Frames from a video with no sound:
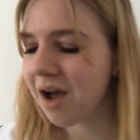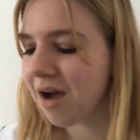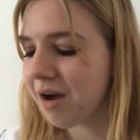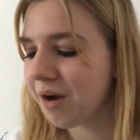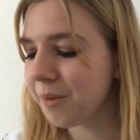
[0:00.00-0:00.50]

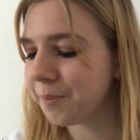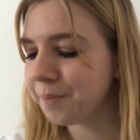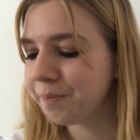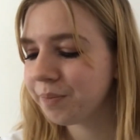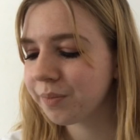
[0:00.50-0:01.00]
um,
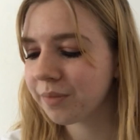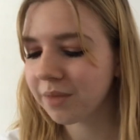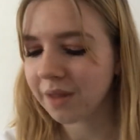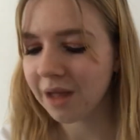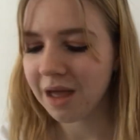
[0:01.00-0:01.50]

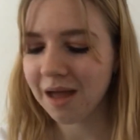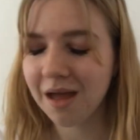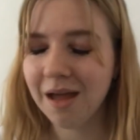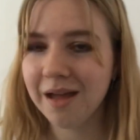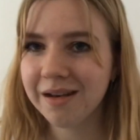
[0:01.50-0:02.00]

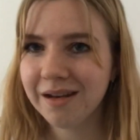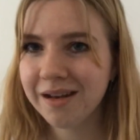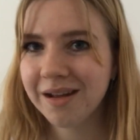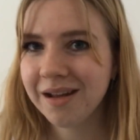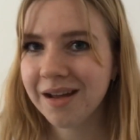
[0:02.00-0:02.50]
and
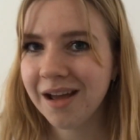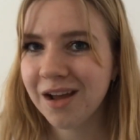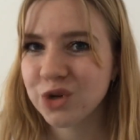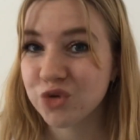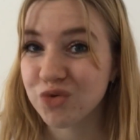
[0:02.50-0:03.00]

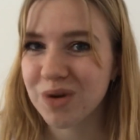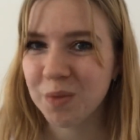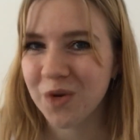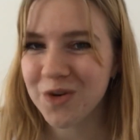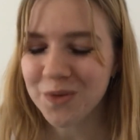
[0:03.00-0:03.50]

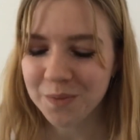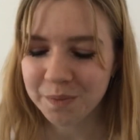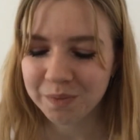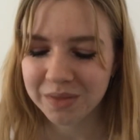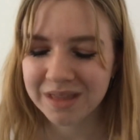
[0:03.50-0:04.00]
drumroll,
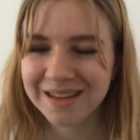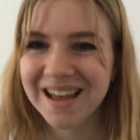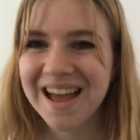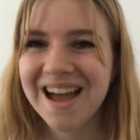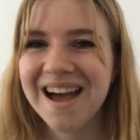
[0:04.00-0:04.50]

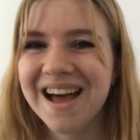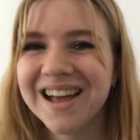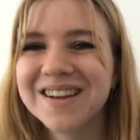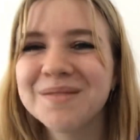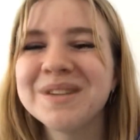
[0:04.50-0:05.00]

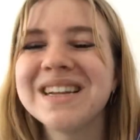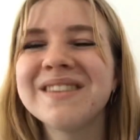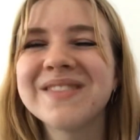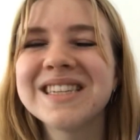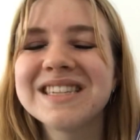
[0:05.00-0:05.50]
I got Midnight
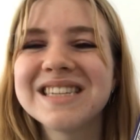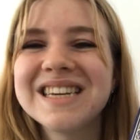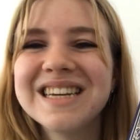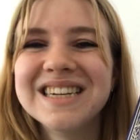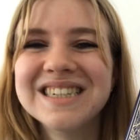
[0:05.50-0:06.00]

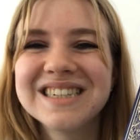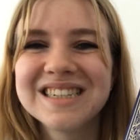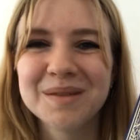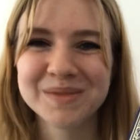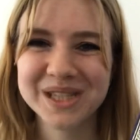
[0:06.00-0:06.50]
Fantasy.
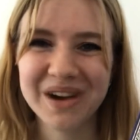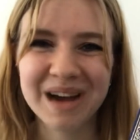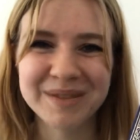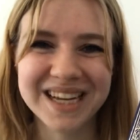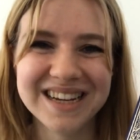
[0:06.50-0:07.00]
I'm so
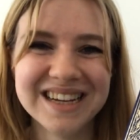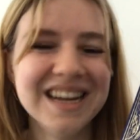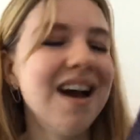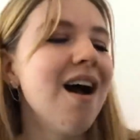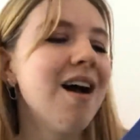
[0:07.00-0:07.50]
happy.
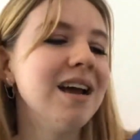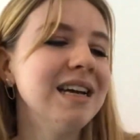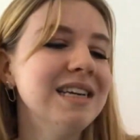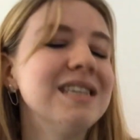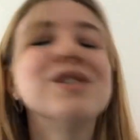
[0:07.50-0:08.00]

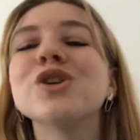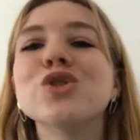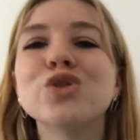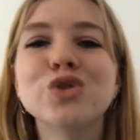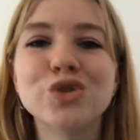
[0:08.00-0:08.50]
It is
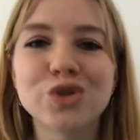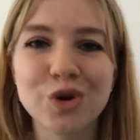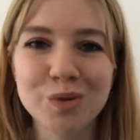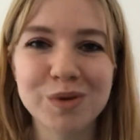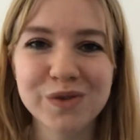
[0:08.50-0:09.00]

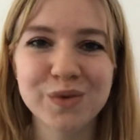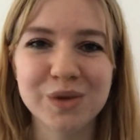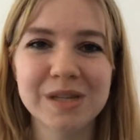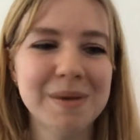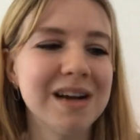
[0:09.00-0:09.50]
so beautiful,
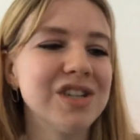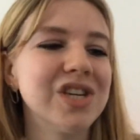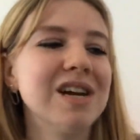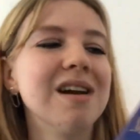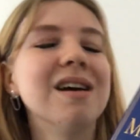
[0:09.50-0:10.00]
this
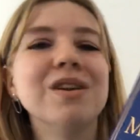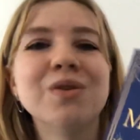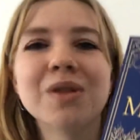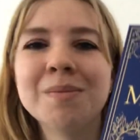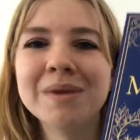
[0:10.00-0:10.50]
packaging. You
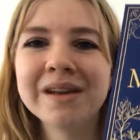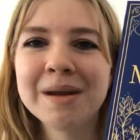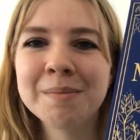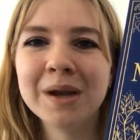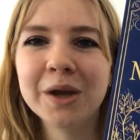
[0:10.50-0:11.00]
got
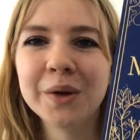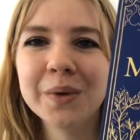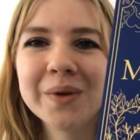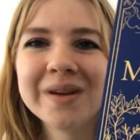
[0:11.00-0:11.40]
Midnight Blue,